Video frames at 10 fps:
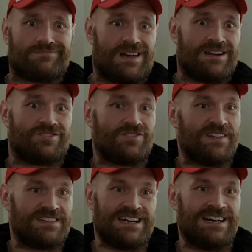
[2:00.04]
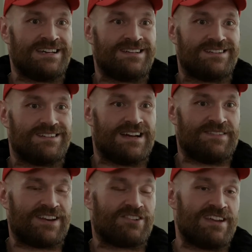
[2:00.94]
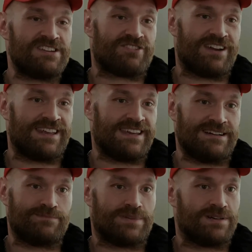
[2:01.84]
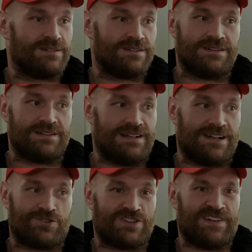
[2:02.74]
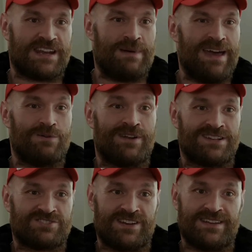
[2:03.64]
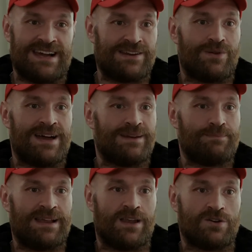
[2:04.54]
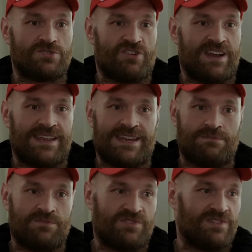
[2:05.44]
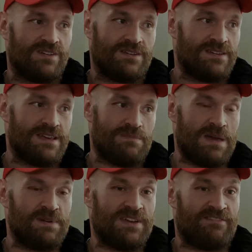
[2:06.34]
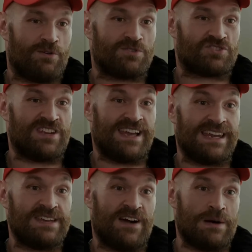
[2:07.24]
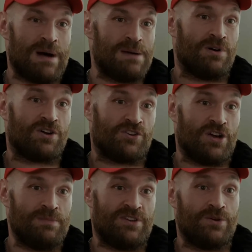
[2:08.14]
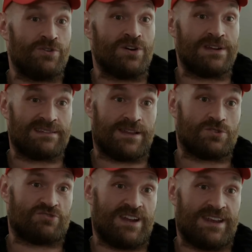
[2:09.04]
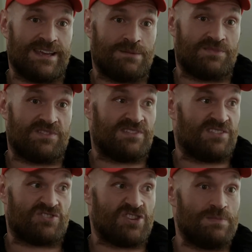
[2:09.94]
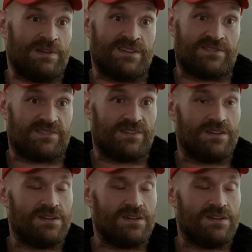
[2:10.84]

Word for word: I got nothing to hide. I've had a great training camp. I couldn't have had a better one, actually. I don't like big, long training camps. Maybe everyone should take a leaf out of my book and not be doing all these long training camps. It's stupidness.